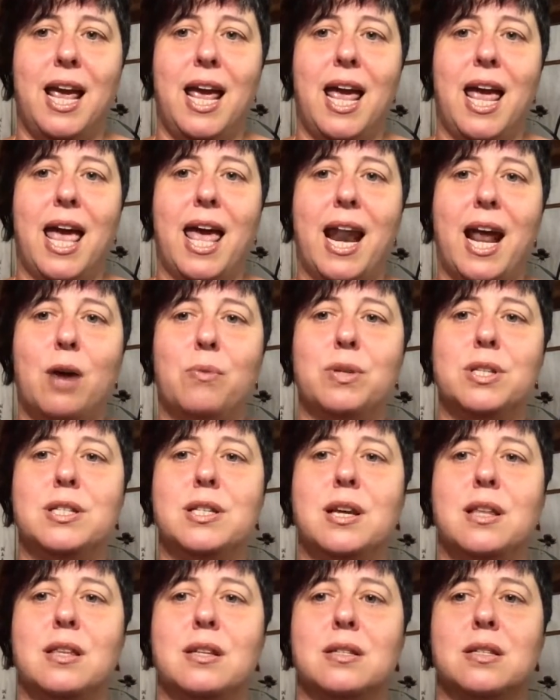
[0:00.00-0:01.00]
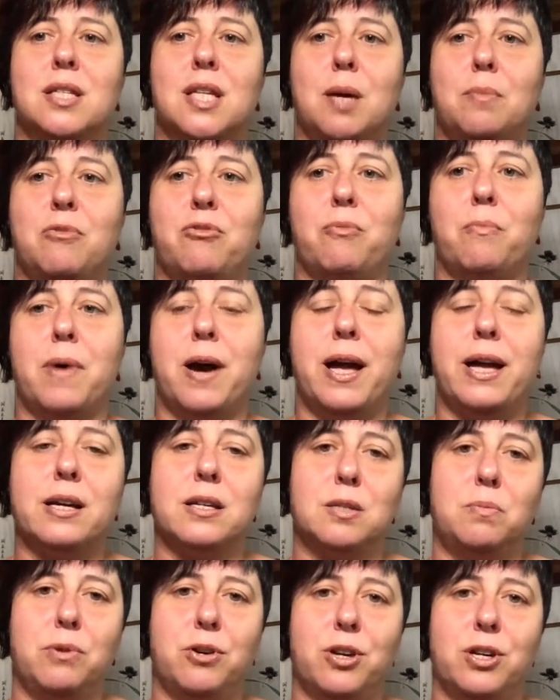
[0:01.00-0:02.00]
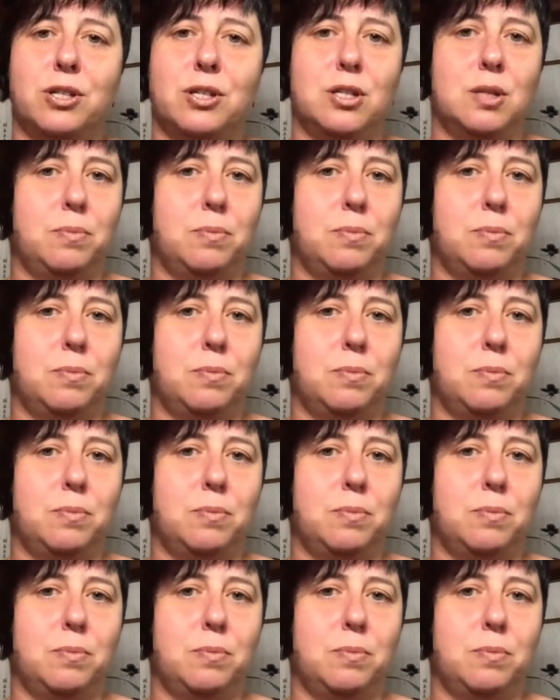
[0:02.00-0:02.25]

And I would say that some of my experiences,